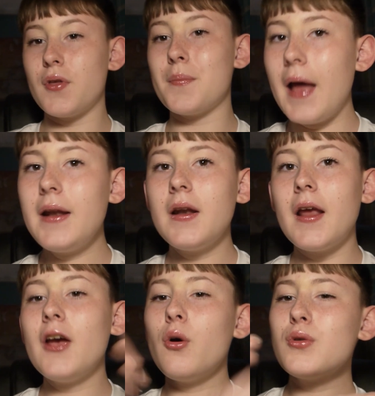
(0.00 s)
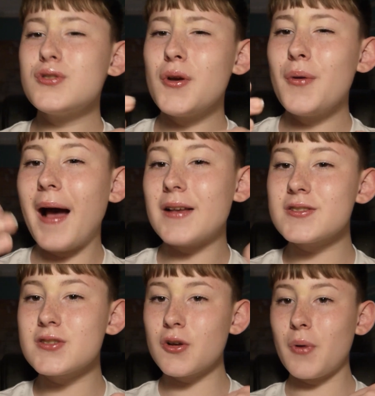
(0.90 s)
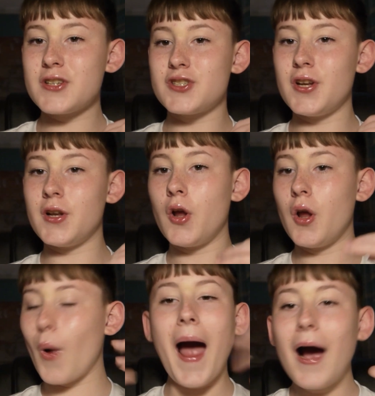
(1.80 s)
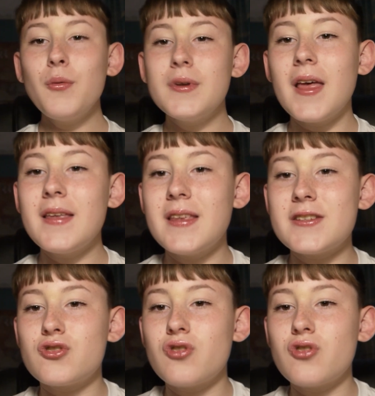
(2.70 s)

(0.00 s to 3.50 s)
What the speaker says: them? And it also asks the question, how were they this